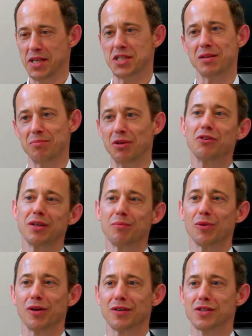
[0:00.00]
basic
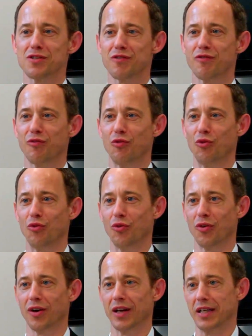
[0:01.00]
building blocks
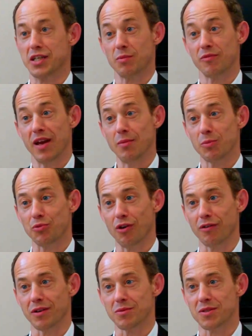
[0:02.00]
for leadership
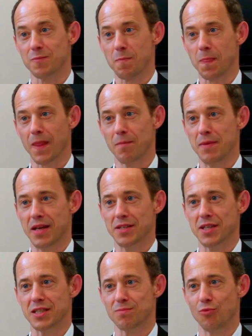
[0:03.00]
development programs,
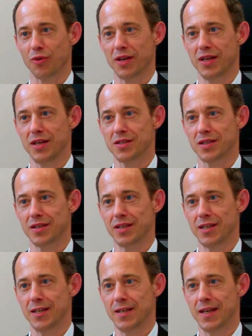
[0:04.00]
because it's more
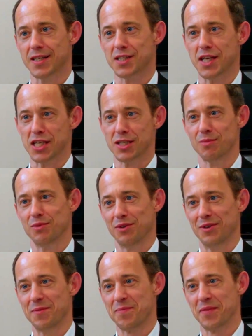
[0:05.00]
easily
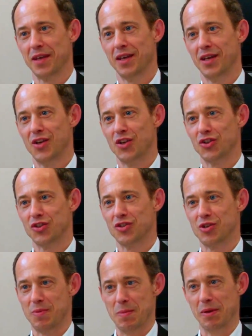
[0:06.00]
accessible
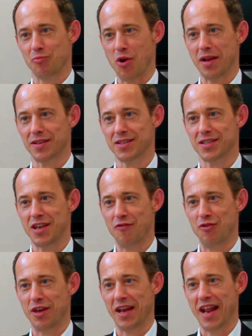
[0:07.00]
to people in
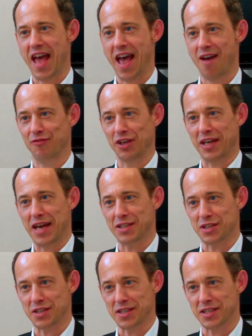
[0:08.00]
practice if you can have the
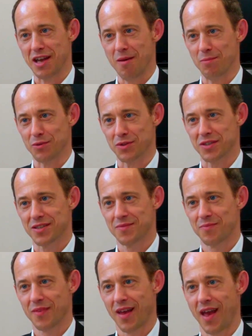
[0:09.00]
cases as
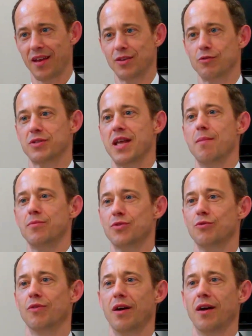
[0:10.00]
examples and use
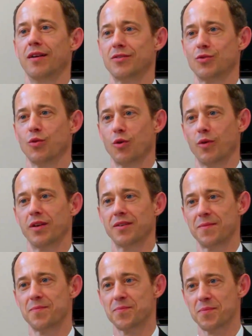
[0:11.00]
them to work
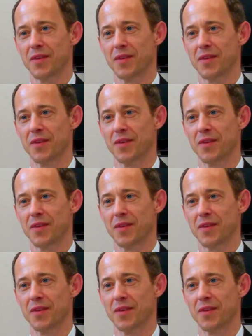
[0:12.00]
with.